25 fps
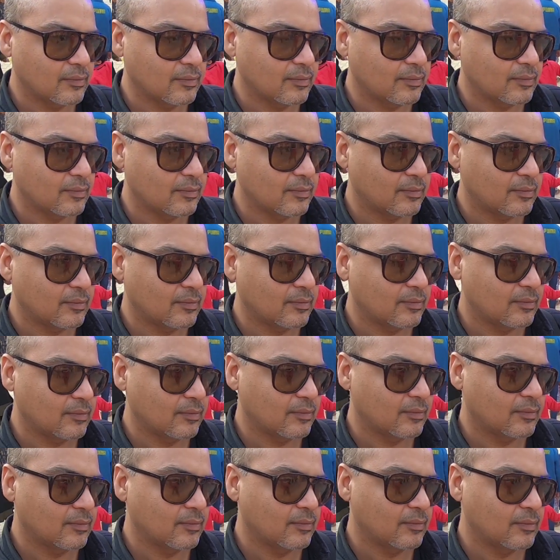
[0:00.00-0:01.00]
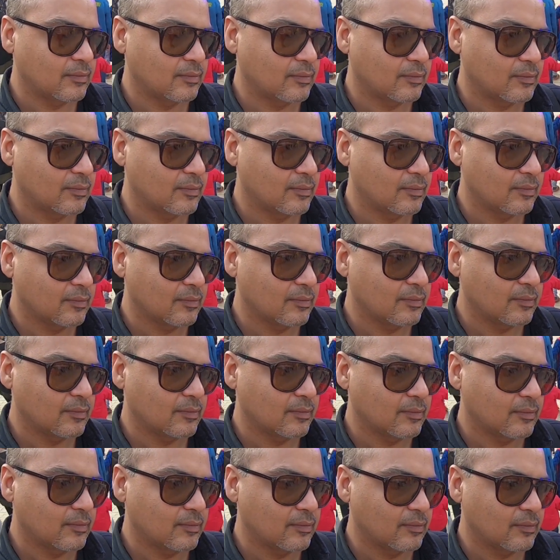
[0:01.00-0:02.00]

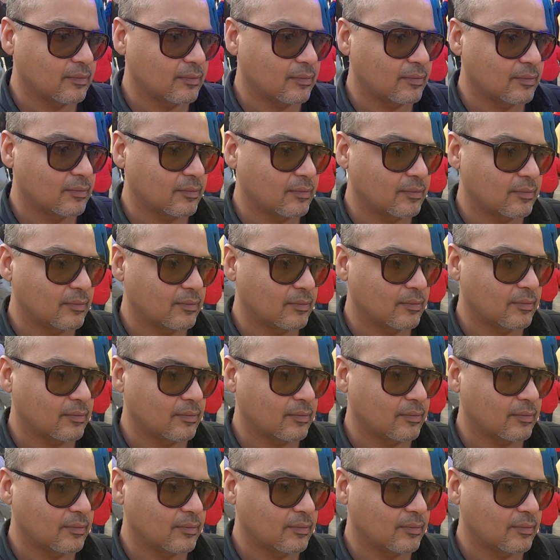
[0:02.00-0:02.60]
This person isn't speaking.